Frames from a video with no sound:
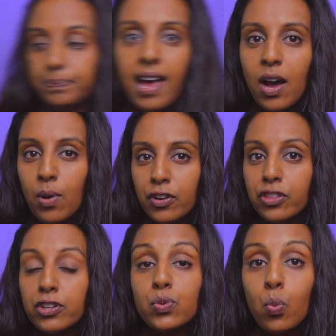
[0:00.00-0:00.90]
However,
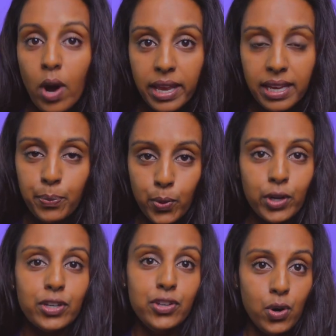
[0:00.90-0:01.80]
there's one
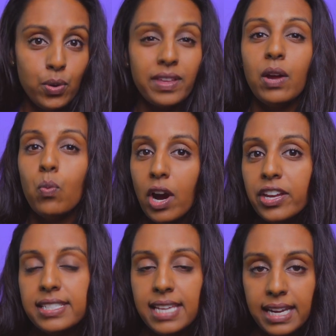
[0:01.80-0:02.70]
important note that I want you
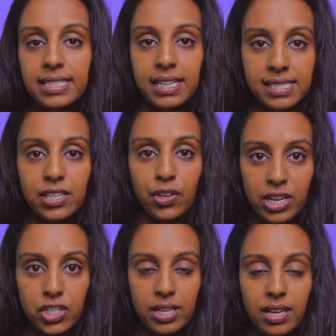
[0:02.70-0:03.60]
to take into
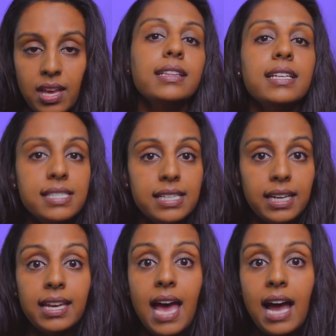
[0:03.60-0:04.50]
consideration. A listing
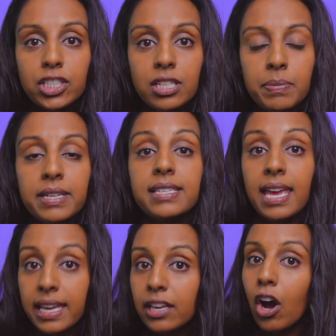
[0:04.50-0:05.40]
can actually be
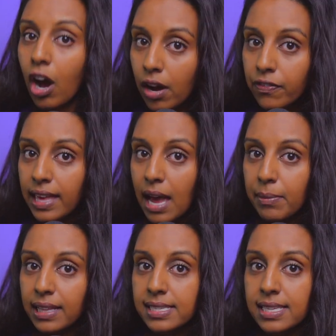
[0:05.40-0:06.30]
taken off the
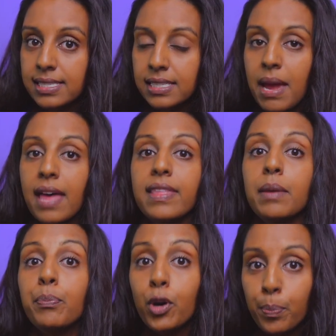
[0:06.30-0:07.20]
MLS system and then
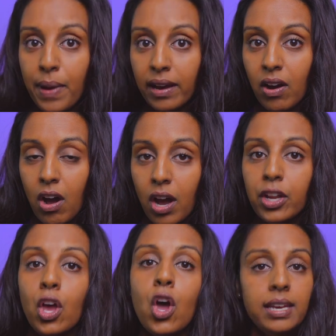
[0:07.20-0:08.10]
put back on.
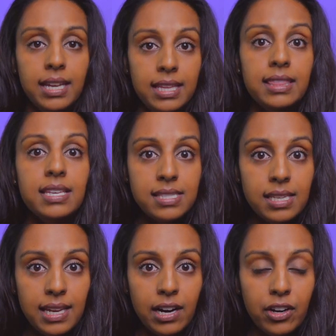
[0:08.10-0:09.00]
In this
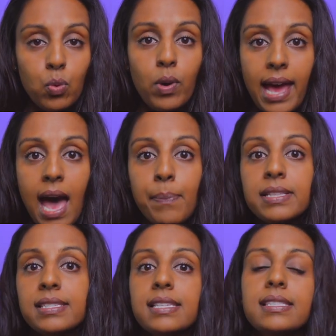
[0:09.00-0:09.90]
scenario, what
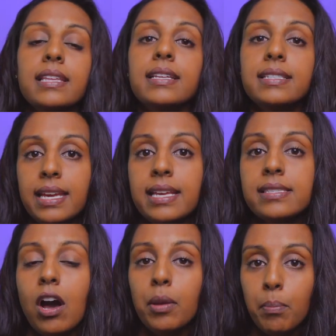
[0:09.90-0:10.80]
happens is that the days
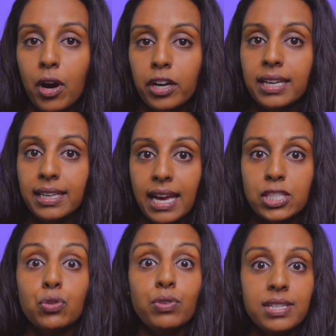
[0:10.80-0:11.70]
on market
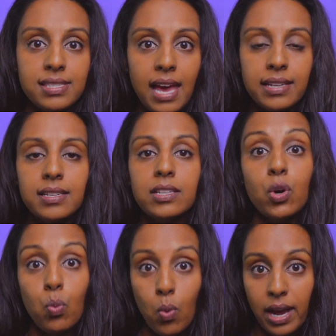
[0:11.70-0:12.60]
gets reset to
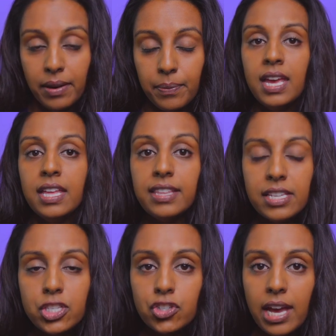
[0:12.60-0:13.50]
1. This
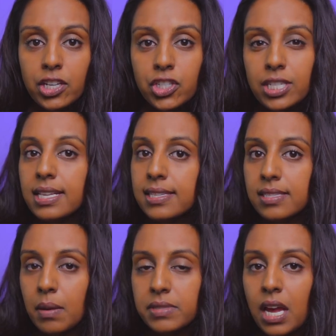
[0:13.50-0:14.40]
strategy is
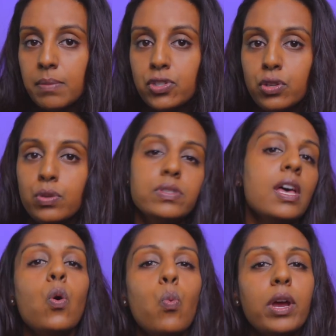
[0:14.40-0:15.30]
sometimes used
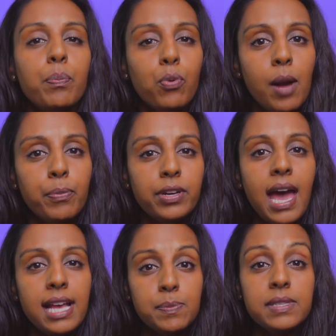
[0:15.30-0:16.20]
when a property
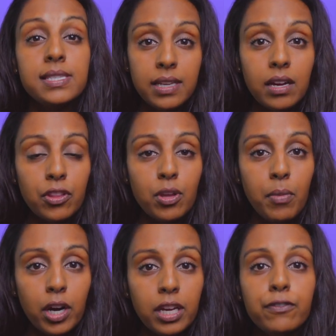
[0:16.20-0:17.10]
has been sitting on the
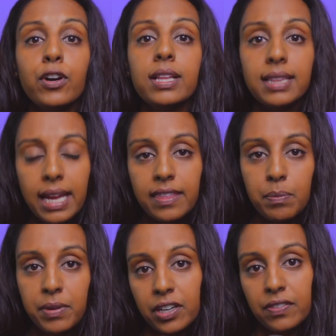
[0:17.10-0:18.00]
market for a lengthy
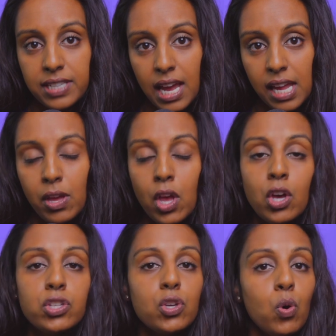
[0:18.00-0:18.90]
period of time.
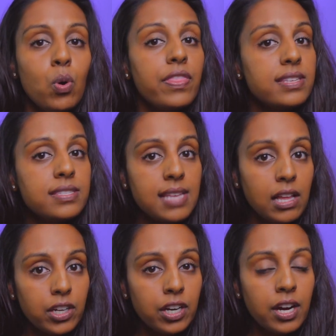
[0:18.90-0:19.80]
So the
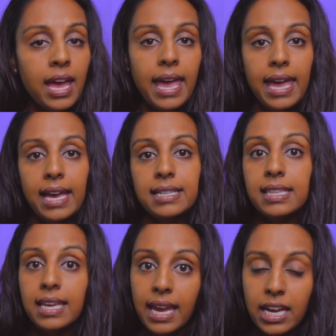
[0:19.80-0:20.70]
seller and
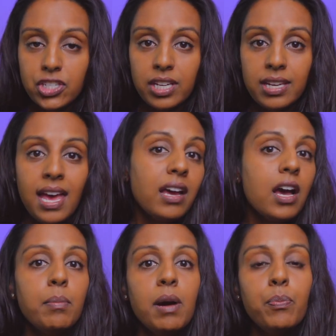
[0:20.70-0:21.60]
the agent
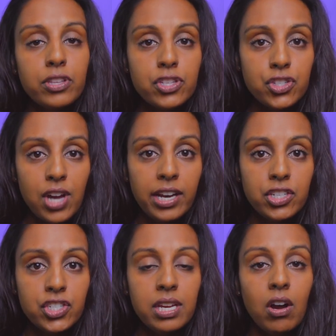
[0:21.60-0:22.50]
come up with a
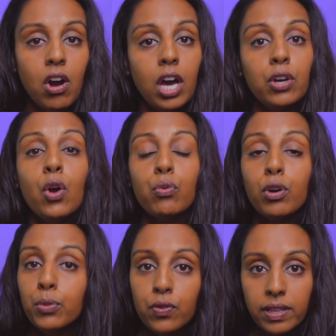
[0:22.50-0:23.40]
strategy on
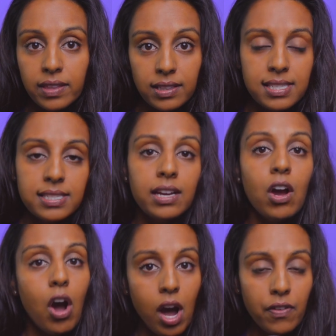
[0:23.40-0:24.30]
removing the listing
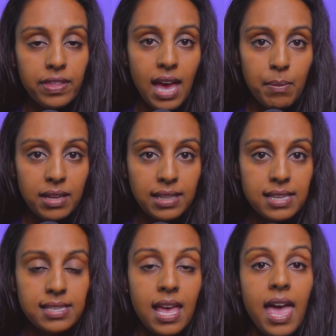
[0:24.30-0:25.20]
off the
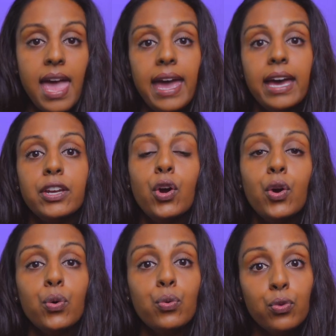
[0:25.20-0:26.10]
MLS and
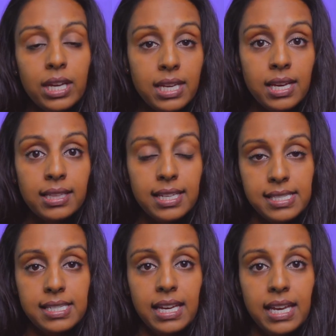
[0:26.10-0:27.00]

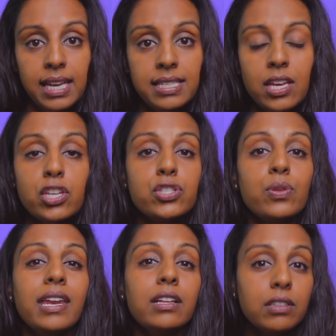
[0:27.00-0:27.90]
relisting it so
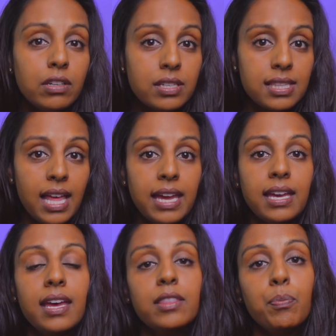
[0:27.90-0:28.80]
that it looks like
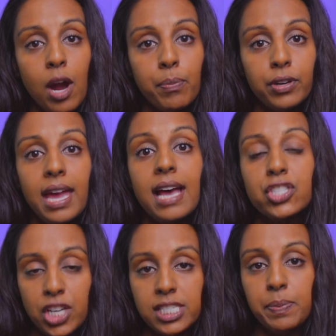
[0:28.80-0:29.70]
the property has
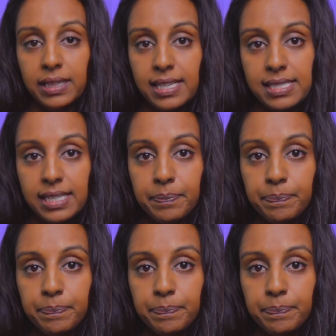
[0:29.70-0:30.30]
just been listed.